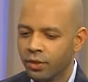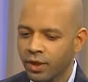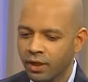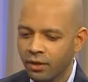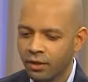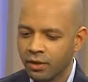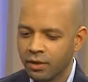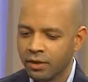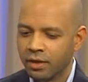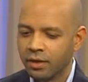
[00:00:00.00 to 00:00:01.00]

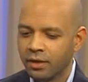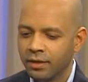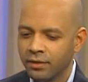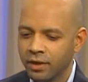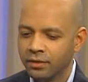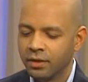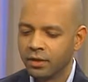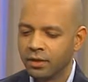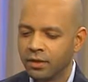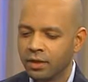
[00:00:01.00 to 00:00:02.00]
they're
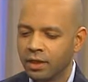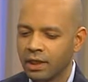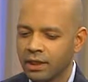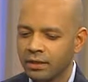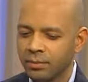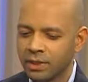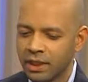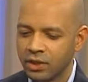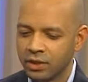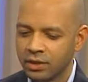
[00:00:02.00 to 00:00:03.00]
a
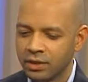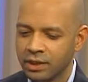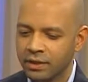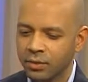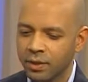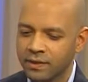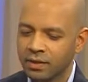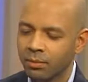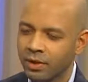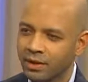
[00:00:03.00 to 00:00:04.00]
limitation in the way
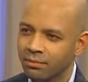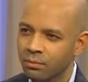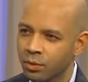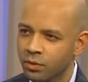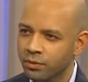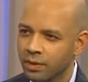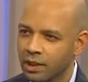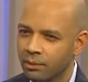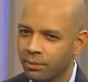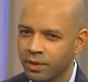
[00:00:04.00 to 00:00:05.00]
somebody can move
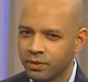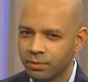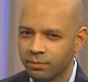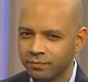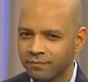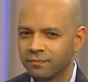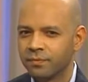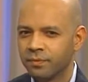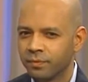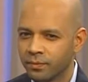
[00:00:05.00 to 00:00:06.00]
because of
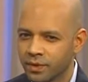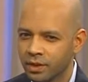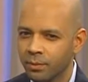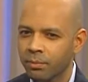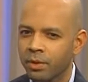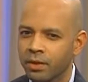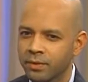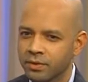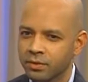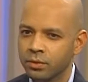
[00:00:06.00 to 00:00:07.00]
some
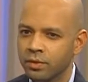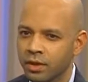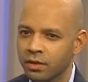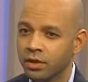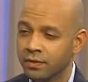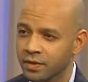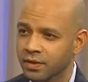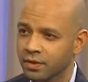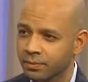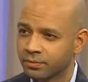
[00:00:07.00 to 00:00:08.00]
impairments through their nervous
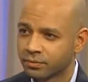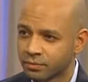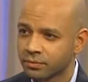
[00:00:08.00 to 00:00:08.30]
system.